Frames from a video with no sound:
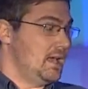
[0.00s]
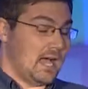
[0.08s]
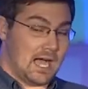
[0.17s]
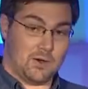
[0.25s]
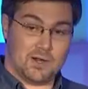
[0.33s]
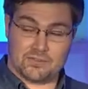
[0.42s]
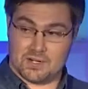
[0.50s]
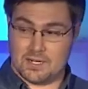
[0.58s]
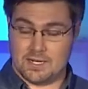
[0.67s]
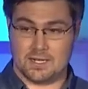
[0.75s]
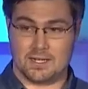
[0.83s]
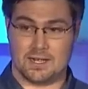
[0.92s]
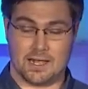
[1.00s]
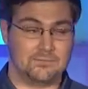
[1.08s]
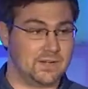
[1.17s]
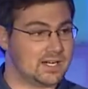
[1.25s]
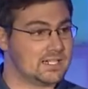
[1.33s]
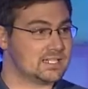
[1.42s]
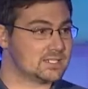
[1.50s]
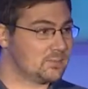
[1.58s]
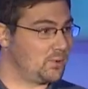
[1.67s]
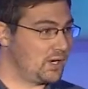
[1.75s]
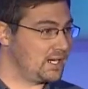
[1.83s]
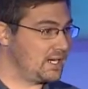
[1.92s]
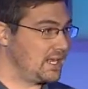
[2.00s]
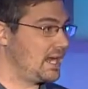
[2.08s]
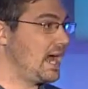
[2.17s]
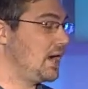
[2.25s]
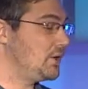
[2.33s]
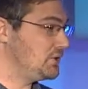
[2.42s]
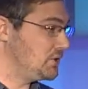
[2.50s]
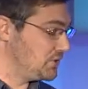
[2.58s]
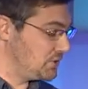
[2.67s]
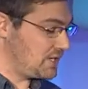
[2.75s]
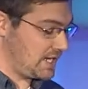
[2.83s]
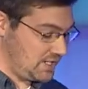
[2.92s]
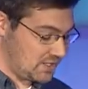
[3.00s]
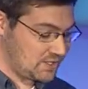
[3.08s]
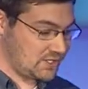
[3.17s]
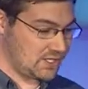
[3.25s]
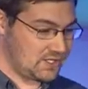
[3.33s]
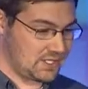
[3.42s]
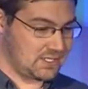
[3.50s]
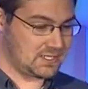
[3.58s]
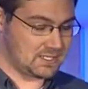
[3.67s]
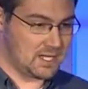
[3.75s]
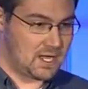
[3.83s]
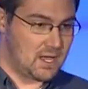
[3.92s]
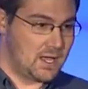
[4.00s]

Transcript: "However, I'm very disappointed at how you and your surgeons,